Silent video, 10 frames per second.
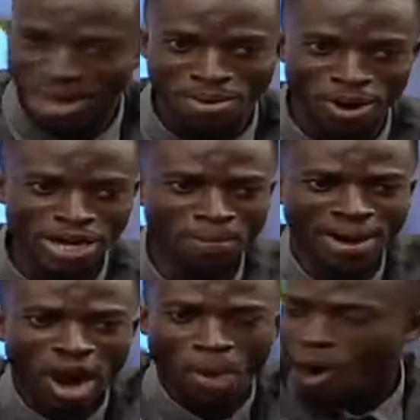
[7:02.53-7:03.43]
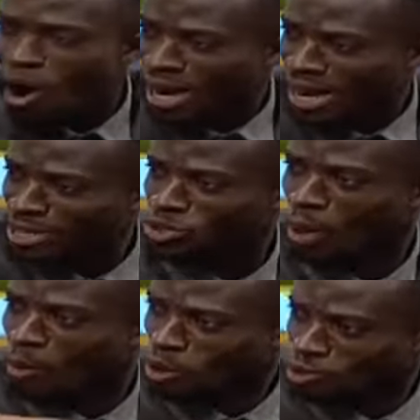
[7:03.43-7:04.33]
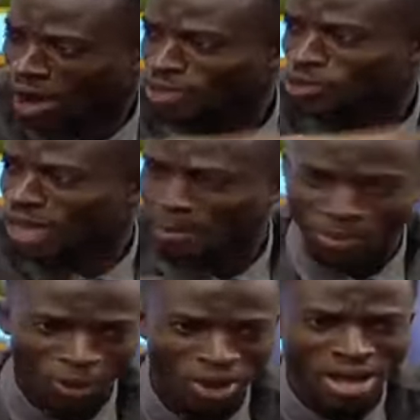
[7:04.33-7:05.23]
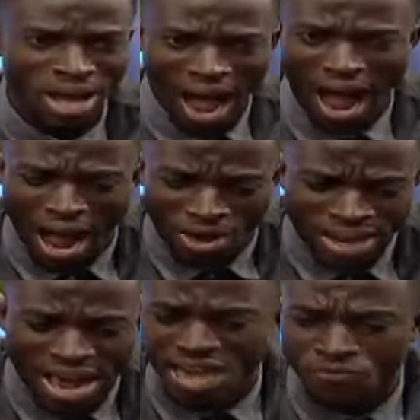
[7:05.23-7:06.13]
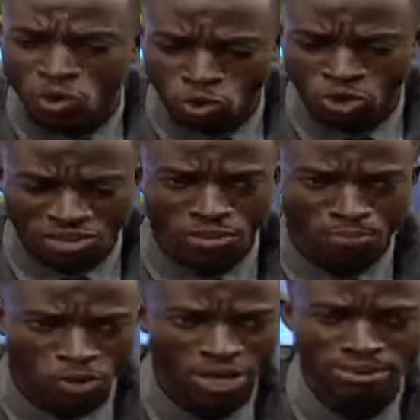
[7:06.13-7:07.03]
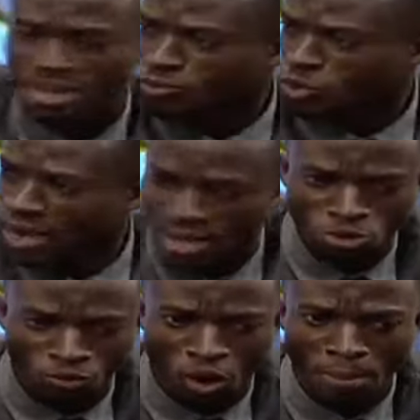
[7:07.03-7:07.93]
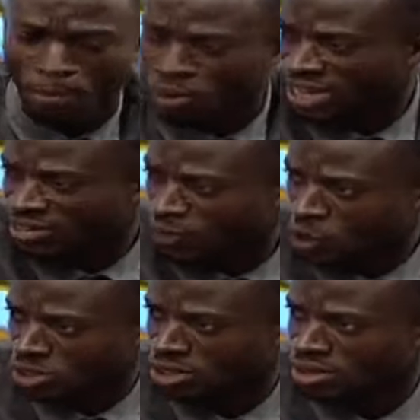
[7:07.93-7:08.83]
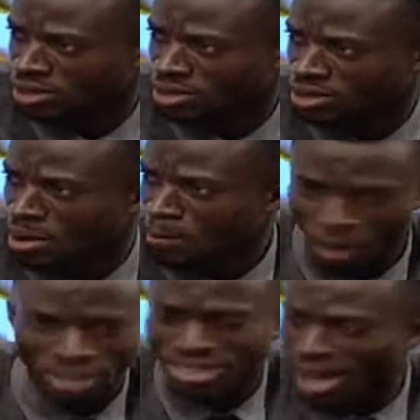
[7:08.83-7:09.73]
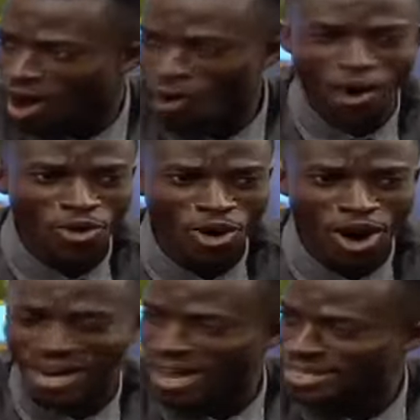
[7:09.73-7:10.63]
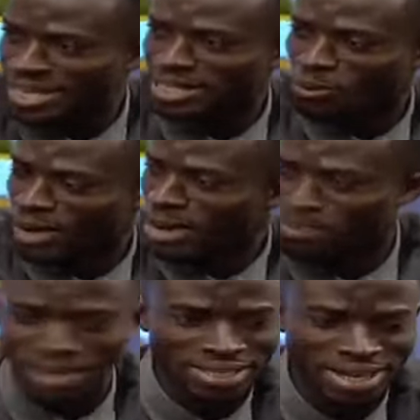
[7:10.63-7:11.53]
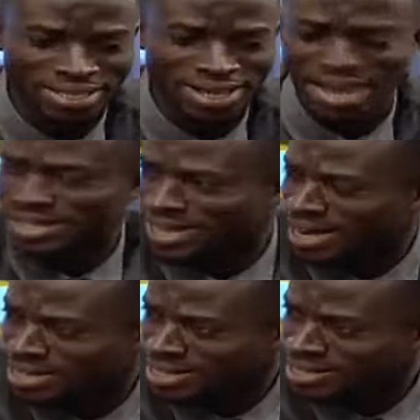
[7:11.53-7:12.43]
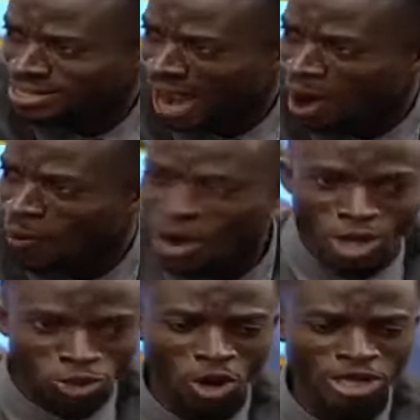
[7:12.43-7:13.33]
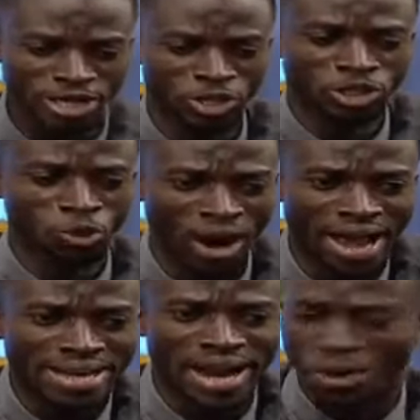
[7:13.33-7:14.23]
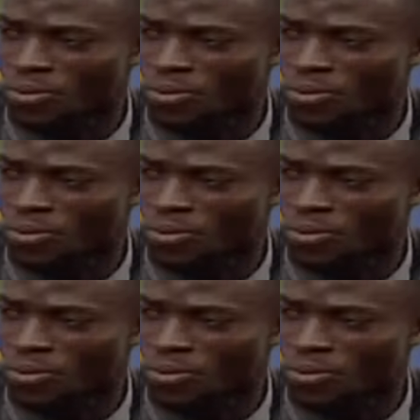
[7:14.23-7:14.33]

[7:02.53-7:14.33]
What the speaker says: When the panel more organizing or more trying to come, no, are they able to even put themselves together to form a potent force? Political reorganization winning president, and yet that easy, so it will end up.